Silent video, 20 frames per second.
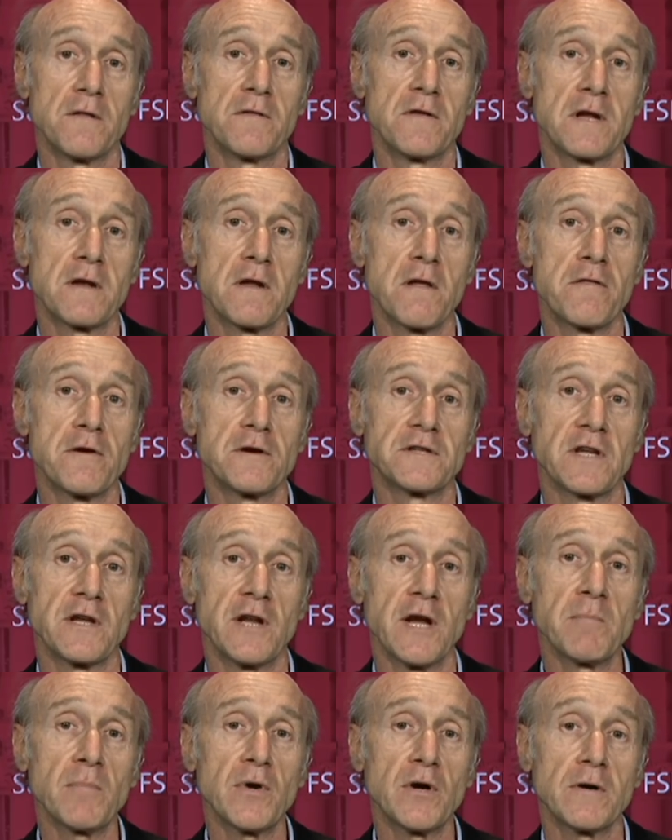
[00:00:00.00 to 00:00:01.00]
Then there's a
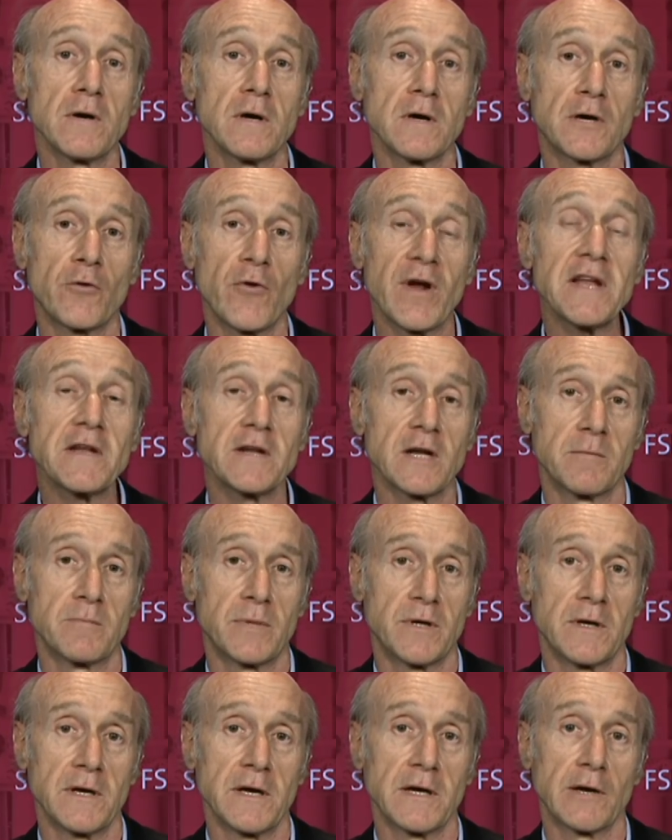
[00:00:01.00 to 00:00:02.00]
number, a great
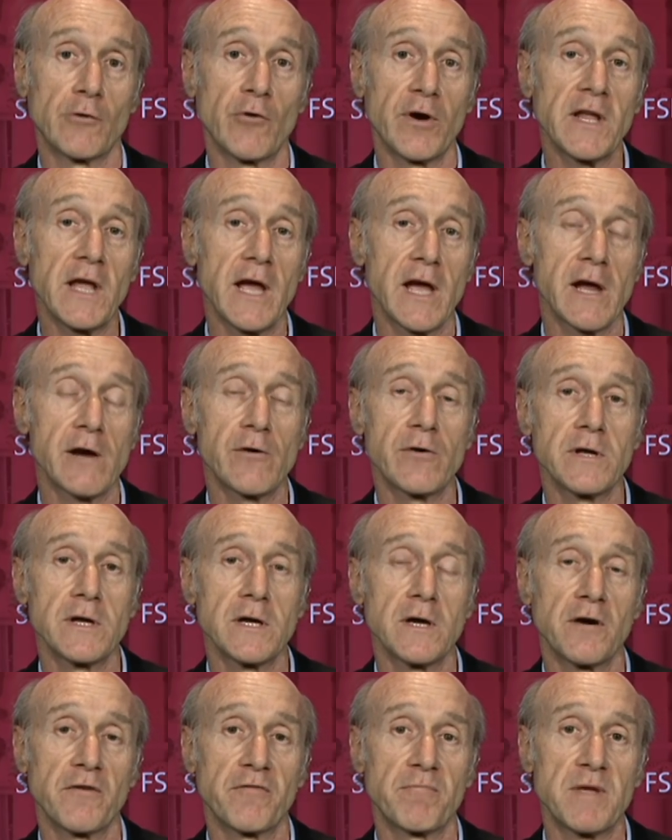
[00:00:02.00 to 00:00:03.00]
number, a great
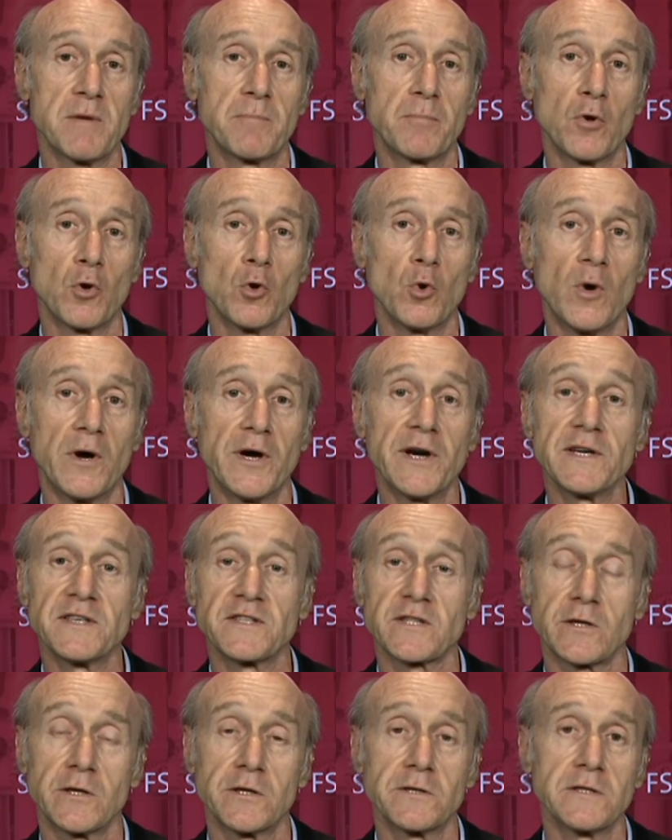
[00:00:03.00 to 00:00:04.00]
area of people who are
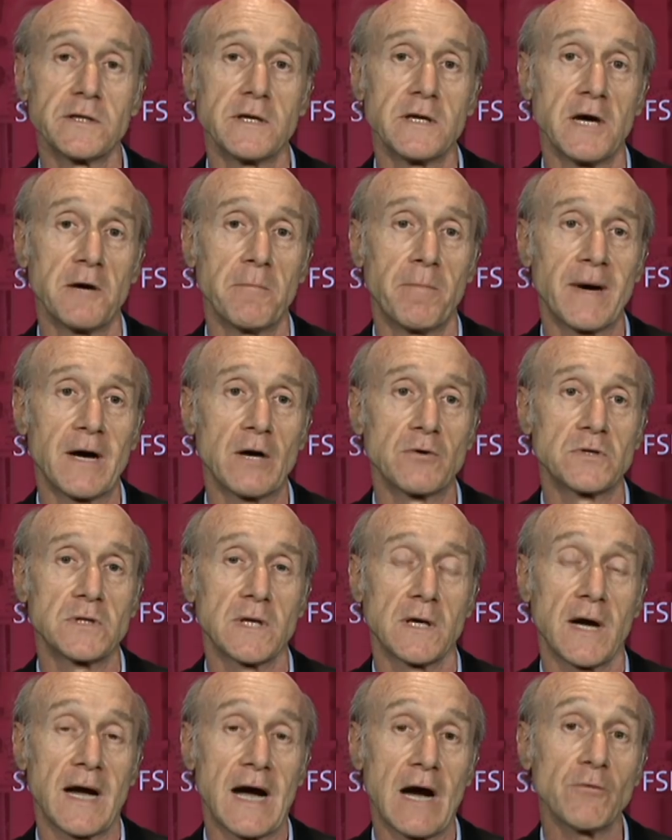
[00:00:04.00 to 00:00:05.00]
uncertain about
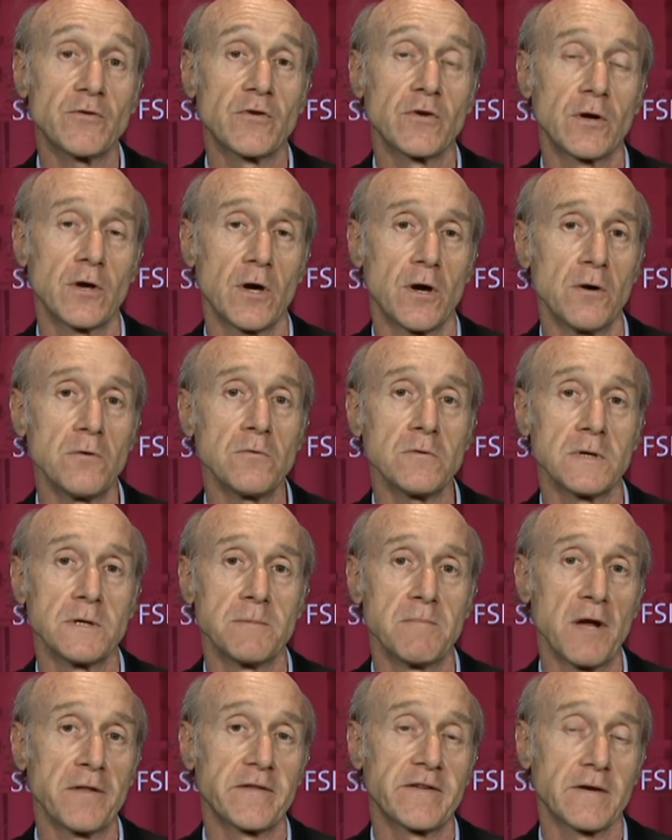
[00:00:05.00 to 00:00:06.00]
uh, how to go
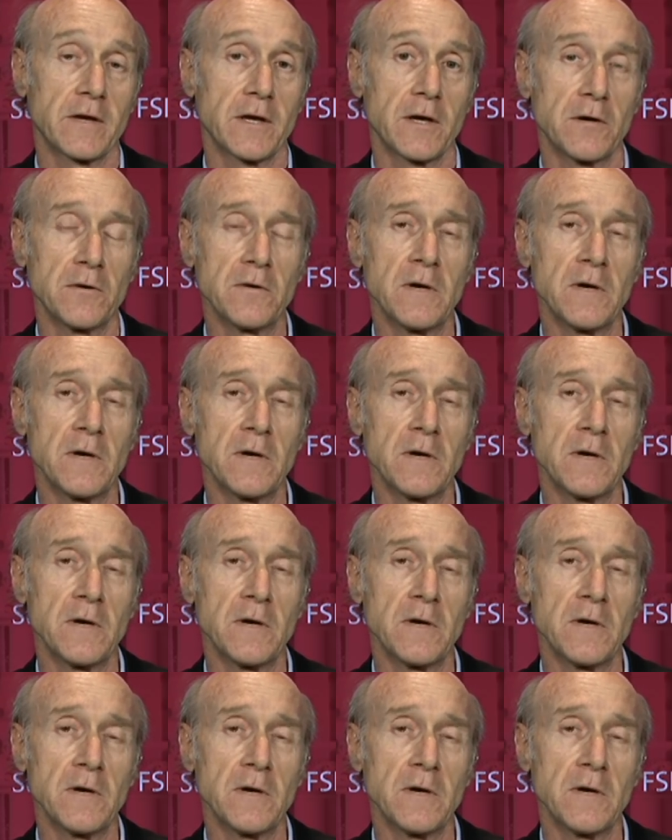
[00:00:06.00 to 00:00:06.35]
uh, months ago,